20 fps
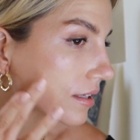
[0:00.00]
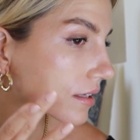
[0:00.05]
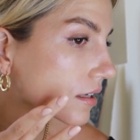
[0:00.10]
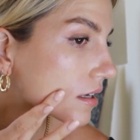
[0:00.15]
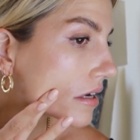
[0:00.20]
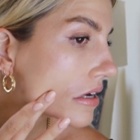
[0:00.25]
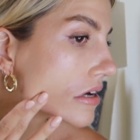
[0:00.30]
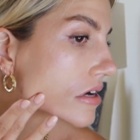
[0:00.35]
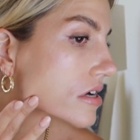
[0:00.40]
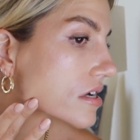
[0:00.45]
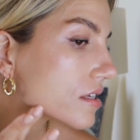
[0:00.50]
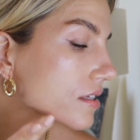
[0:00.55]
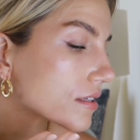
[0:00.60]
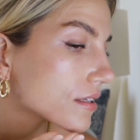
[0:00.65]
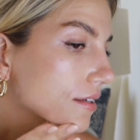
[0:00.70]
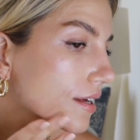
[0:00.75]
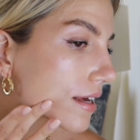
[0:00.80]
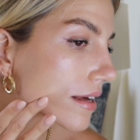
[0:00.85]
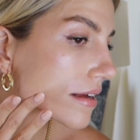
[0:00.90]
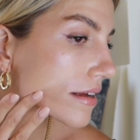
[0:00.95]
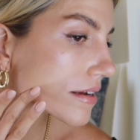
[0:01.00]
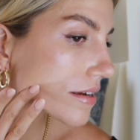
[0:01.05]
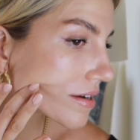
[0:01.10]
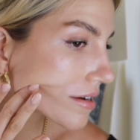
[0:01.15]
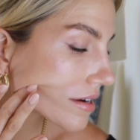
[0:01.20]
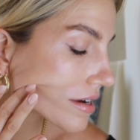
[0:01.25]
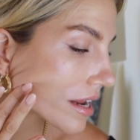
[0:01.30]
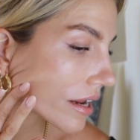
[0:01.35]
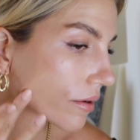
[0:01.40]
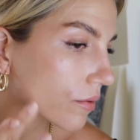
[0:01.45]
and
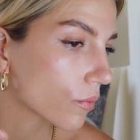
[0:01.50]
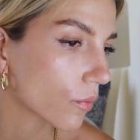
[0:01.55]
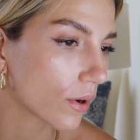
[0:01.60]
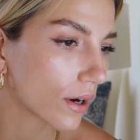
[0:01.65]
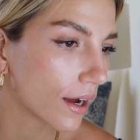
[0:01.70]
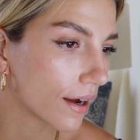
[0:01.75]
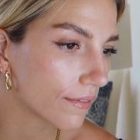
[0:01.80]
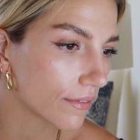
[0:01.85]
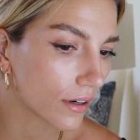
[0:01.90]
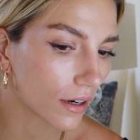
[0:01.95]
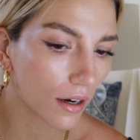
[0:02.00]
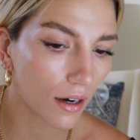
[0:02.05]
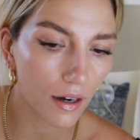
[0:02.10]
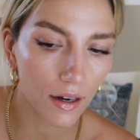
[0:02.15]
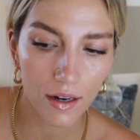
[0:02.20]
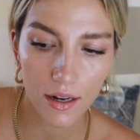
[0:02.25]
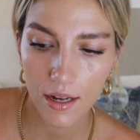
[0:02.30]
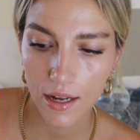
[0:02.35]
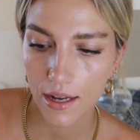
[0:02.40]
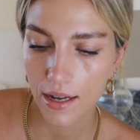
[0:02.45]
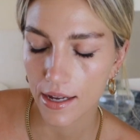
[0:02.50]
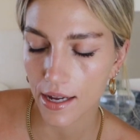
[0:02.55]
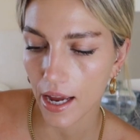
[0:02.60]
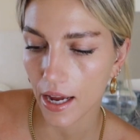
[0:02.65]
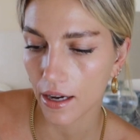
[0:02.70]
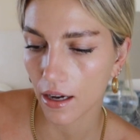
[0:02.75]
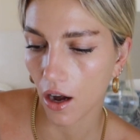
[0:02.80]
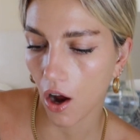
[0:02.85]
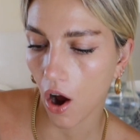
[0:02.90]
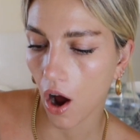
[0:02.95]
skin and whatever,
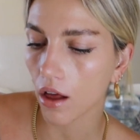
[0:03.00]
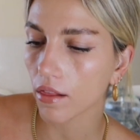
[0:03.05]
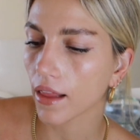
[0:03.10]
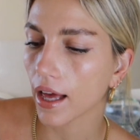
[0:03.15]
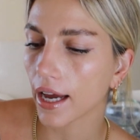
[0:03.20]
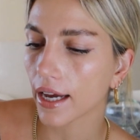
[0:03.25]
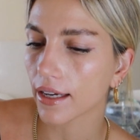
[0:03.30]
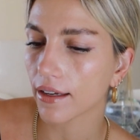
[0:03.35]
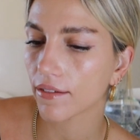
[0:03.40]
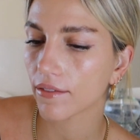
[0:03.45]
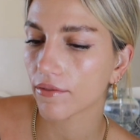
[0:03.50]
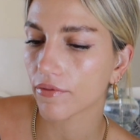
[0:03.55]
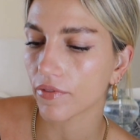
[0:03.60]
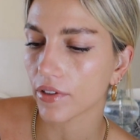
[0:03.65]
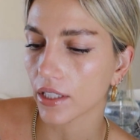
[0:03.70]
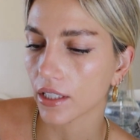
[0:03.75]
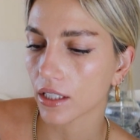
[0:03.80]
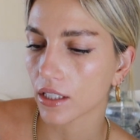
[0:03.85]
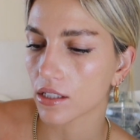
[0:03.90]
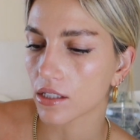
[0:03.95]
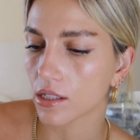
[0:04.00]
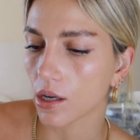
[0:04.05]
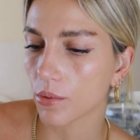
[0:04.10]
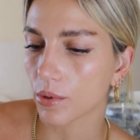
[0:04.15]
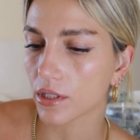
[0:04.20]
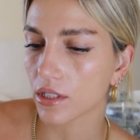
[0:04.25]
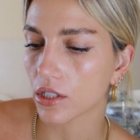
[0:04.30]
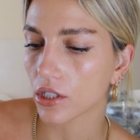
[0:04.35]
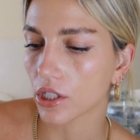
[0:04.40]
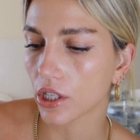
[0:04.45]
and not like feeling so
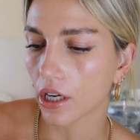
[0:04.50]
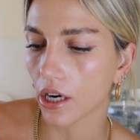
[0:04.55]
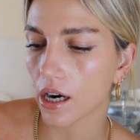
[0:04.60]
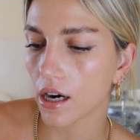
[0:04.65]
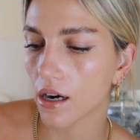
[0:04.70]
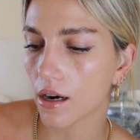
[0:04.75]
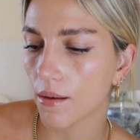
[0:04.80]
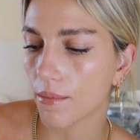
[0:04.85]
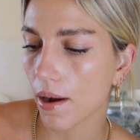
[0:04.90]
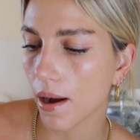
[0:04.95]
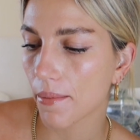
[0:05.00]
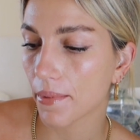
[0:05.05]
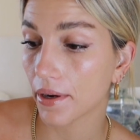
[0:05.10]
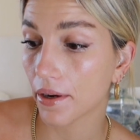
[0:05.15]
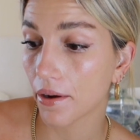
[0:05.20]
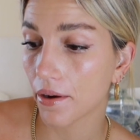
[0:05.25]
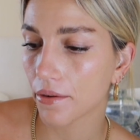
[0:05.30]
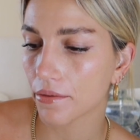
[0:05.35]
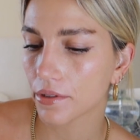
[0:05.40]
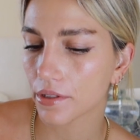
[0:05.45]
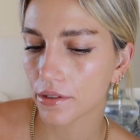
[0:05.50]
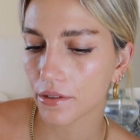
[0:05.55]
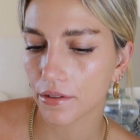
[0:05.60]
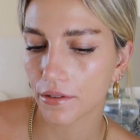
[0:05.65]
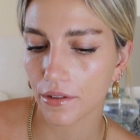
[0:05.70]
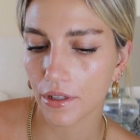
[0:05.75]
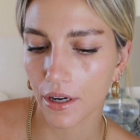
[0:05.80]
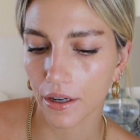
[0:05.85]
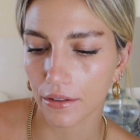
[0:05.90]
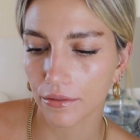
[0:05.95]
insecure about my nose,
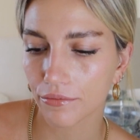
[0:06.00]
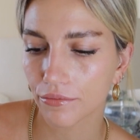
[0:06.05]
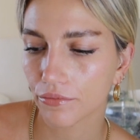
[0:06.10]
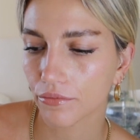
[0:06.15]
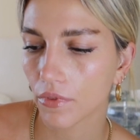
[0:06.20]
you know.